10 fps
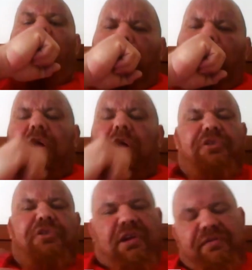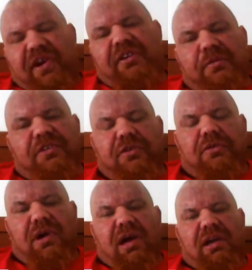So it can affect them in
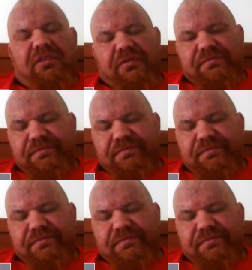two ways.